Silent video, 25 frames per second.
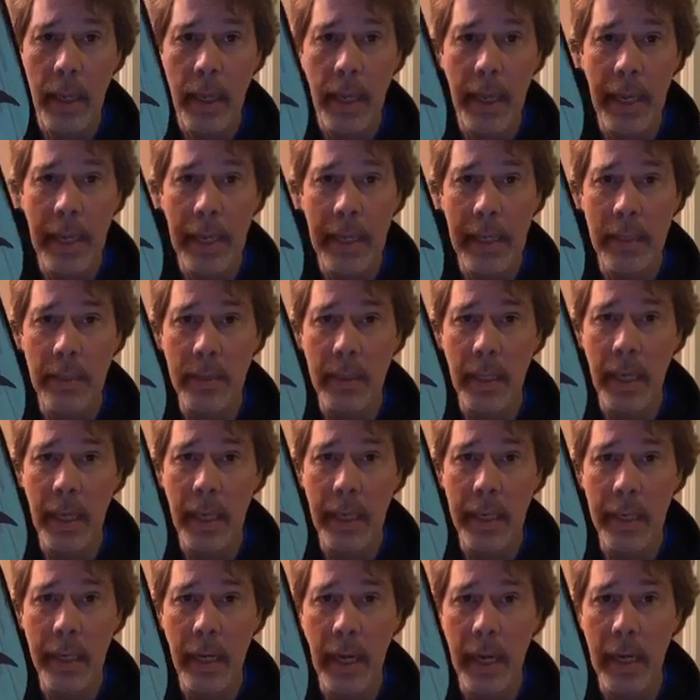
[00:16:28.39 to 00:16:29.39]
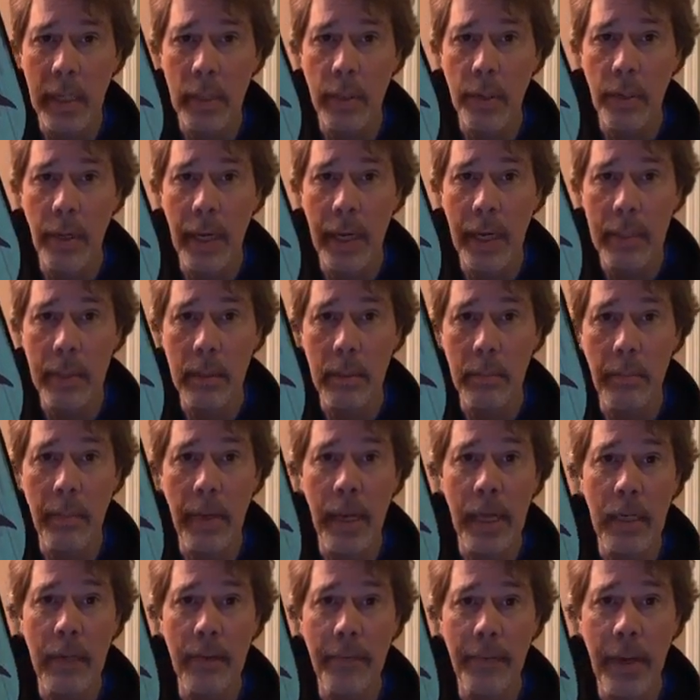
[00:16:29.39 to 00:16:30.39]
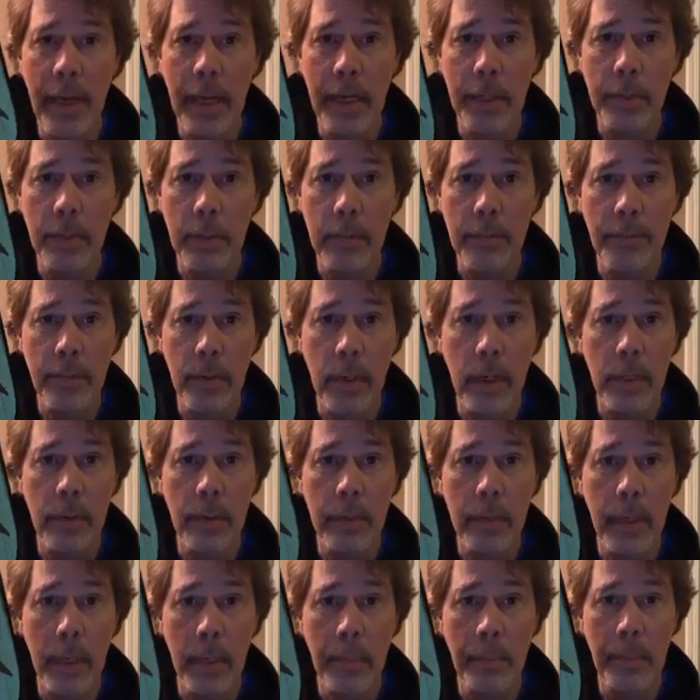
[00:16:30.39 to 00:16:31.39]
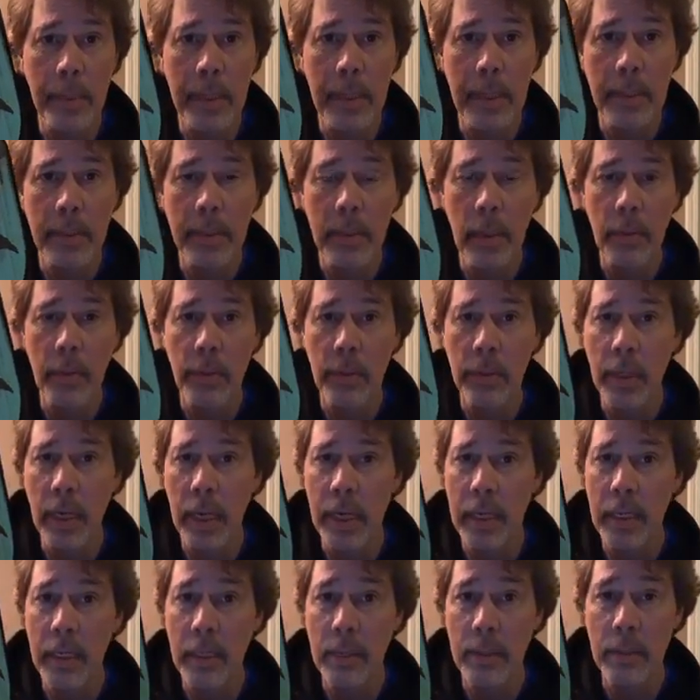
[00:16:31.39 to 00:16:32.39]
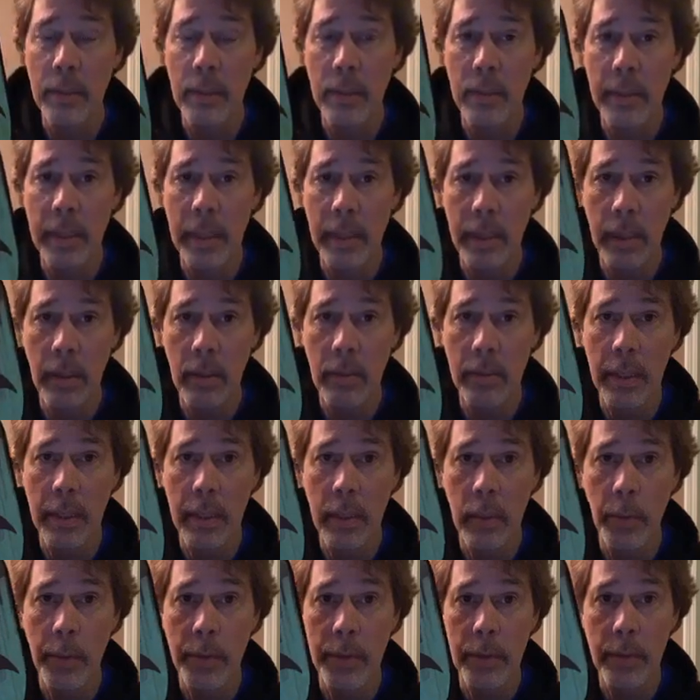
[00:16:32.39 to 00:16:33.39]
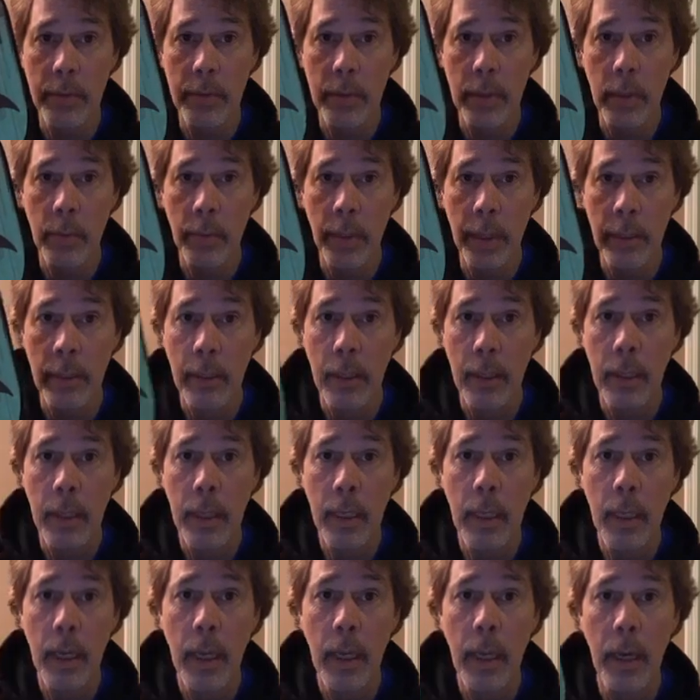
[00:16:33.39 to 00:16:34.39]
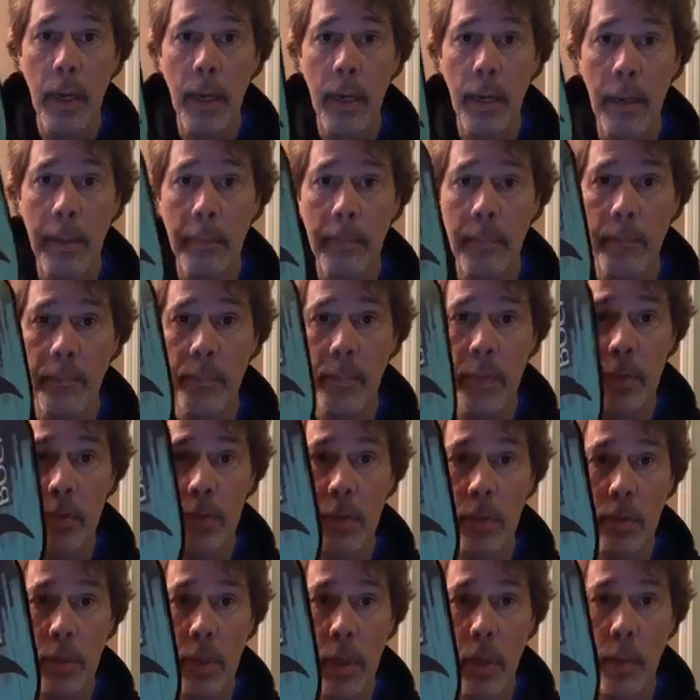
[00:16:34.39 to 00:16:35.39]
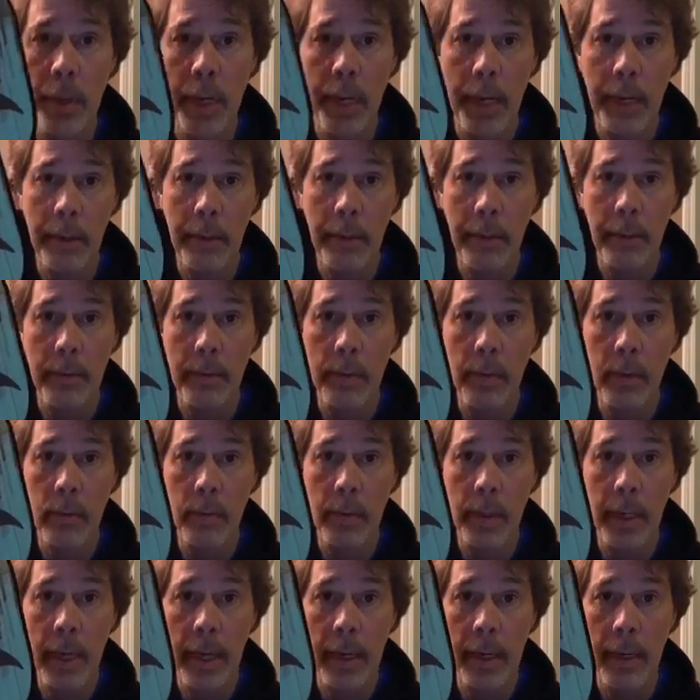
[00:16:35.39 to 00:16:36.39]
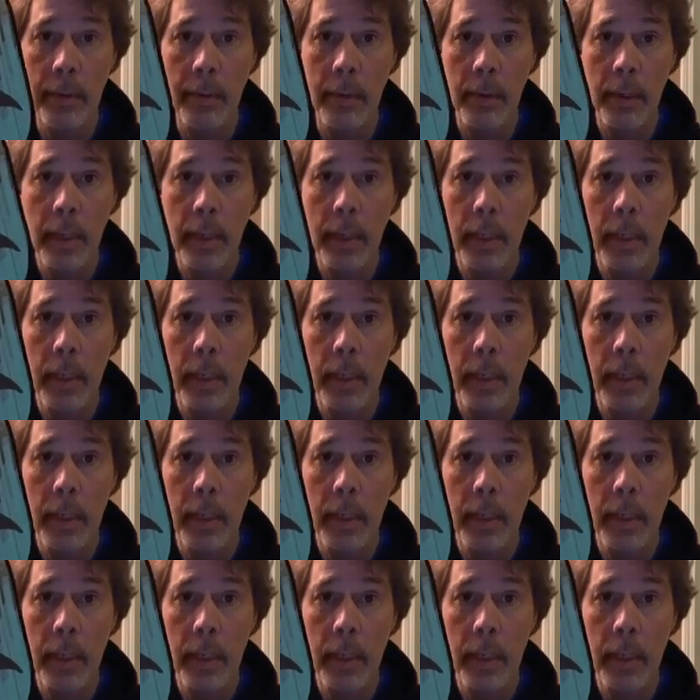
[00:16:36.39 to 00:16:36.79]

as a contract manufacturer for other companies. So they're not, you know, they know what they're doing. They're just going out on their own now.